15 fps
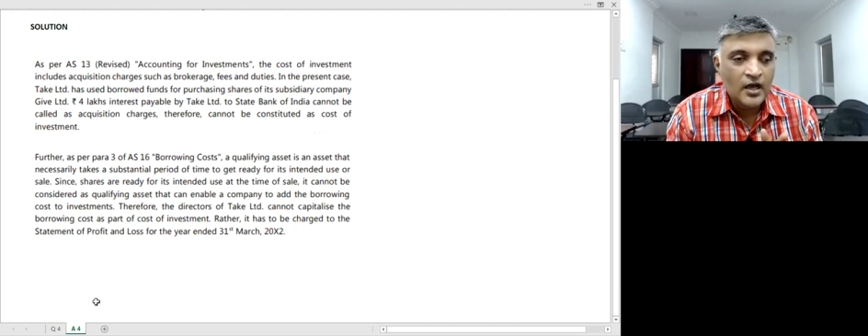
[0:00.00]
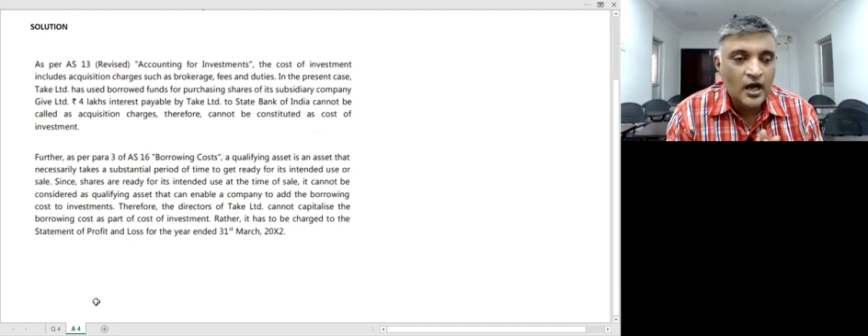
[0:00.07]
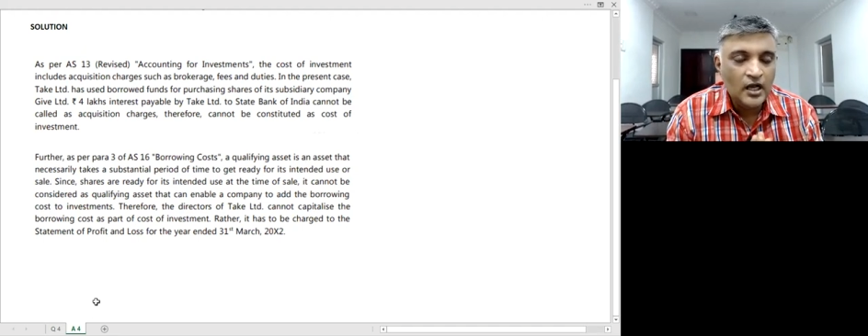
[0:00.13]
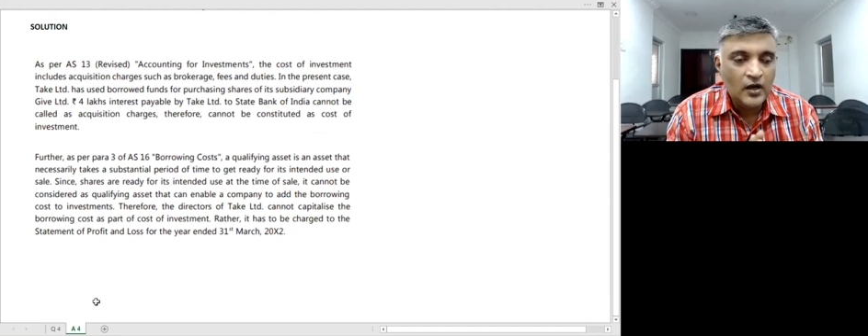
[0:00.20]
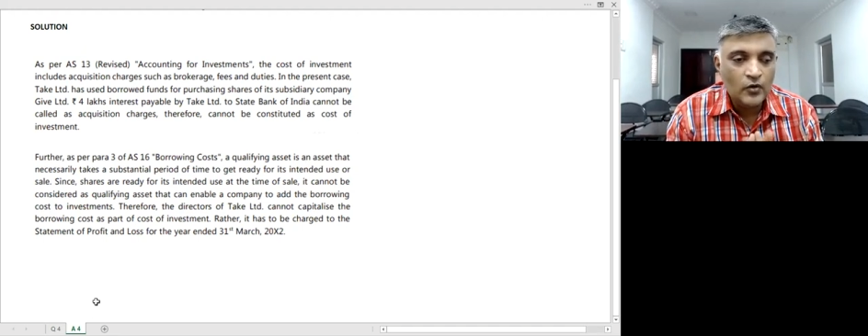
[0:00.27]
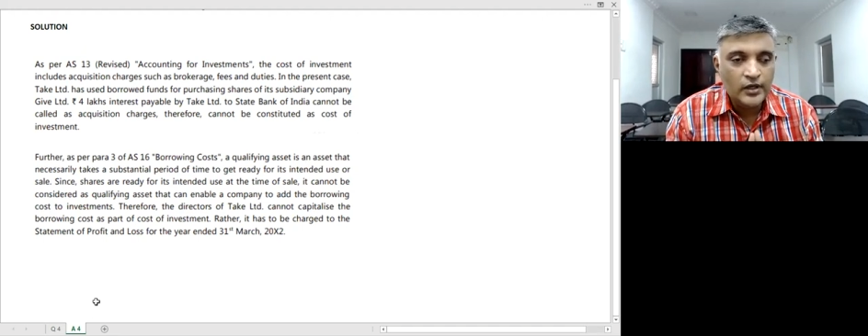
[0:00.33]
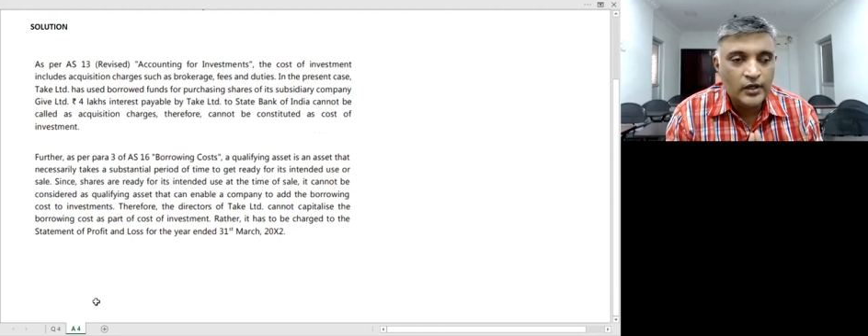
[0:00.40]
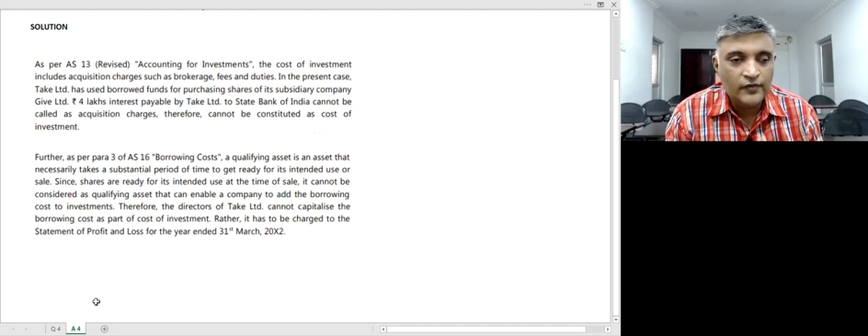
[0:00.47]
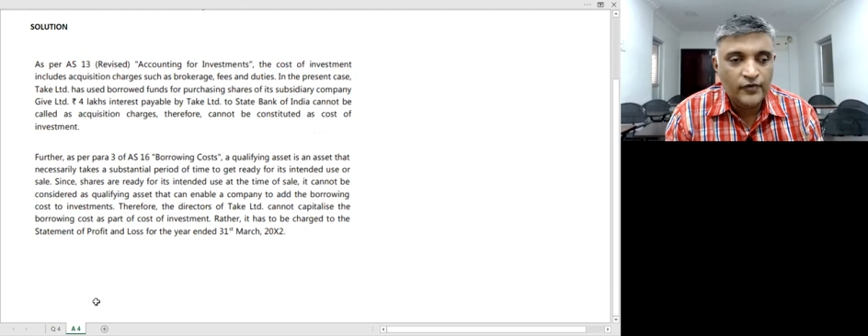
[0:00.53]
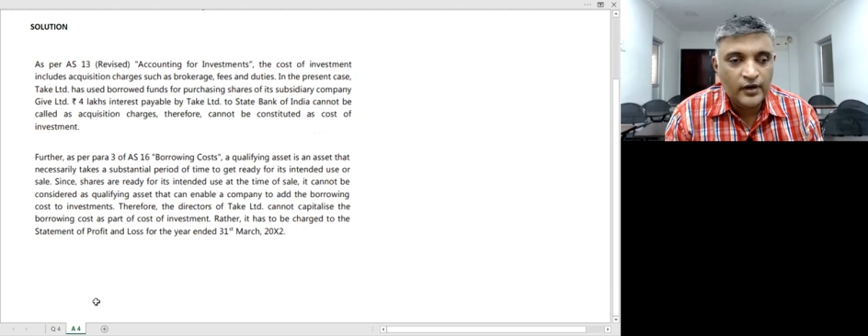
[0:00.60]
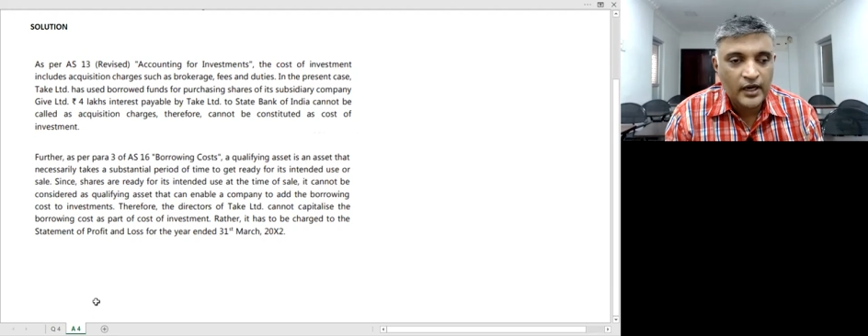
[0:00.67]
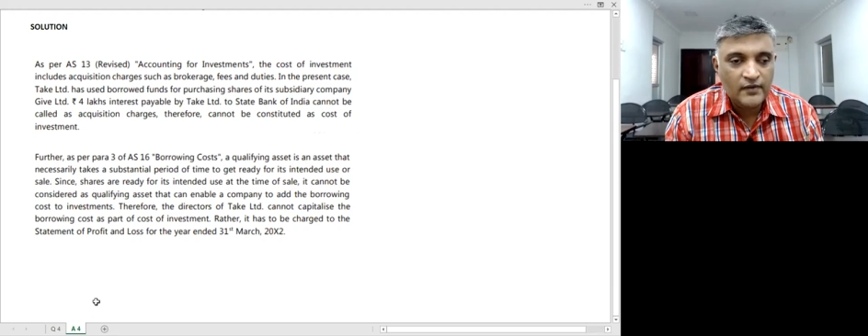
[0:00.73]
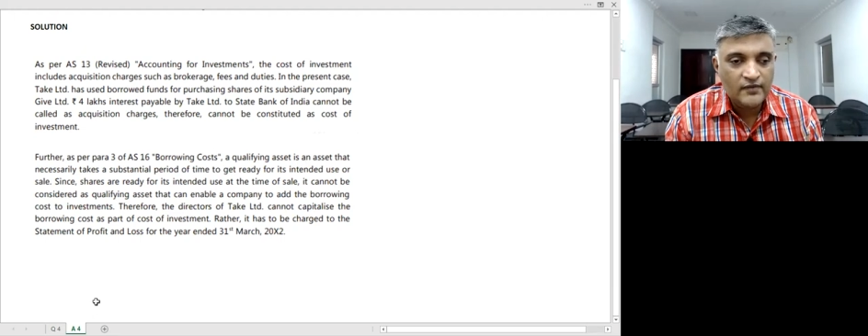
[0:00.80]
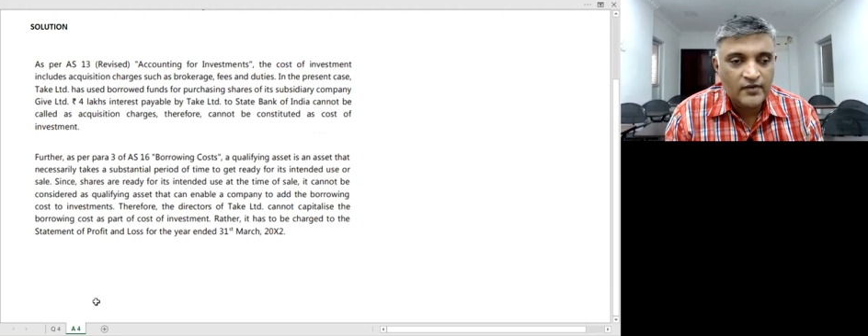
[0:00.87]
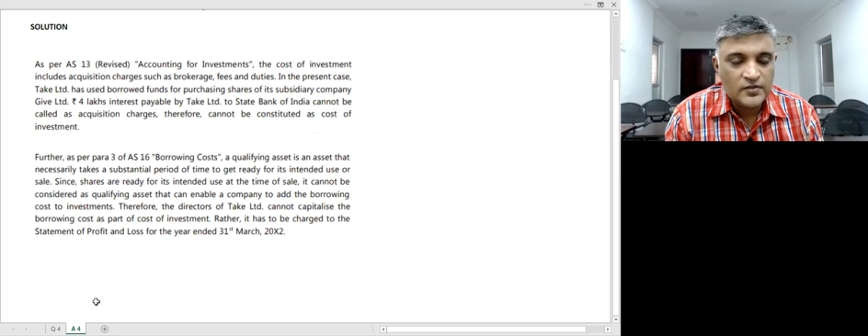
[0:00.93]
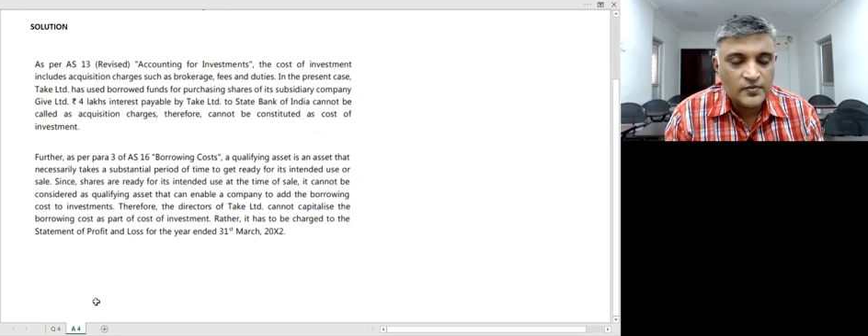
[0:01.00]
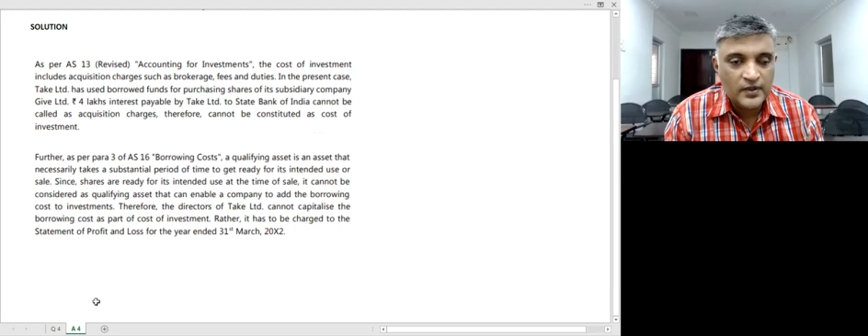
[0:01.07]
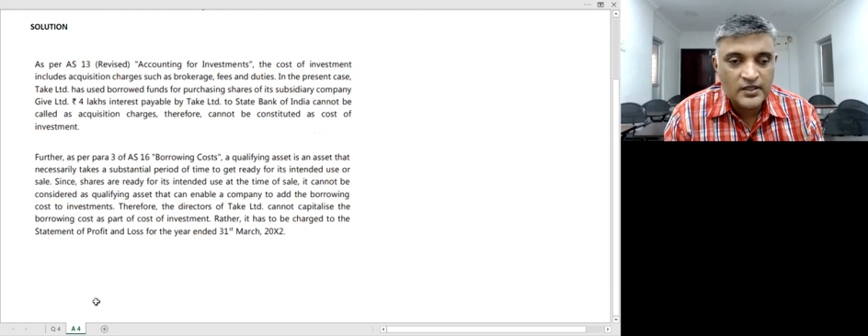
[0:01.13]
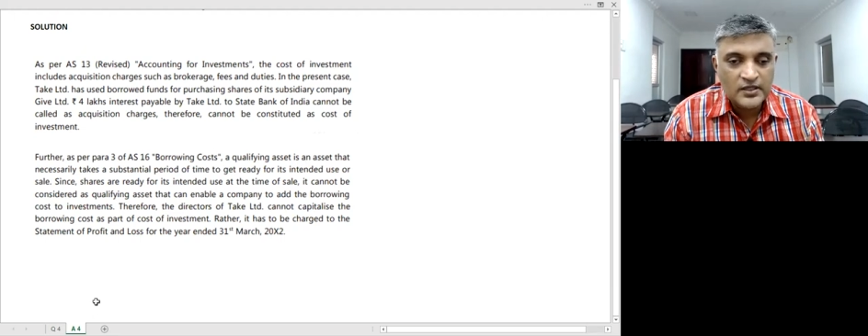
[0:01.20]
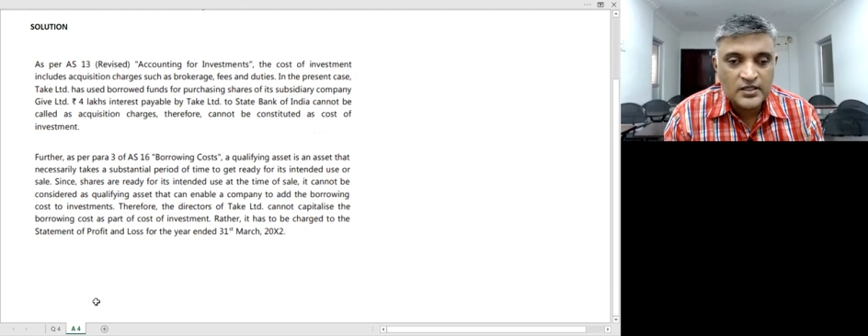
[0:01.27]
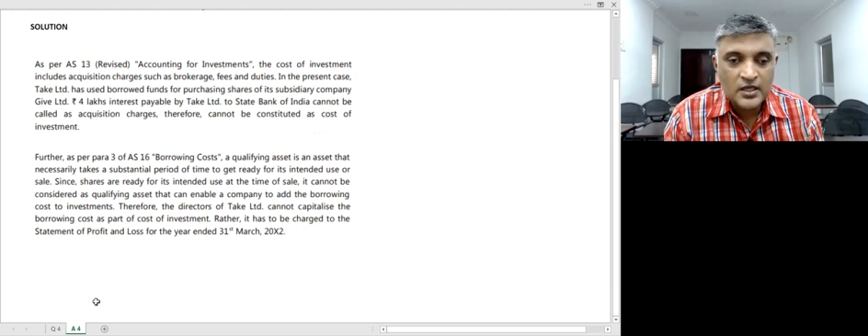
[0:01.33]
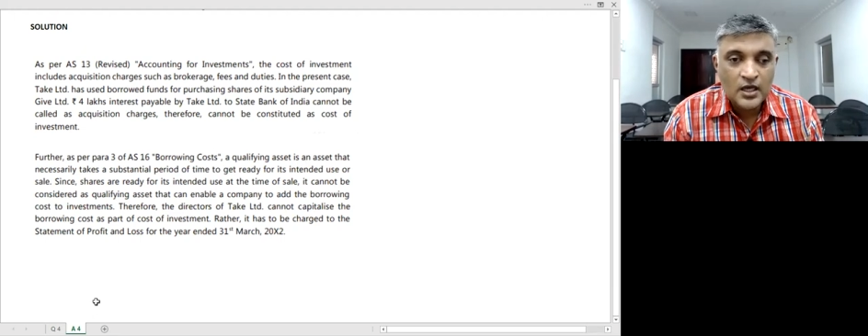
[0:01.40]
accounting for
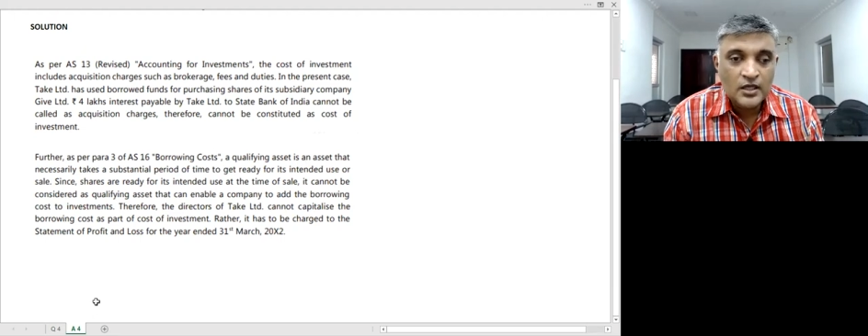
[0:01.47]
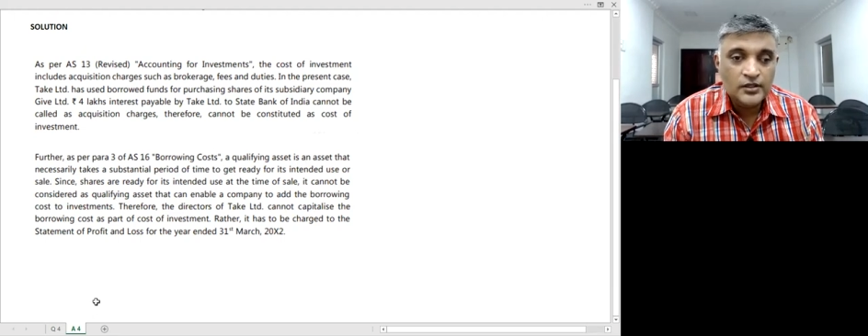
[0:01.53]
investments,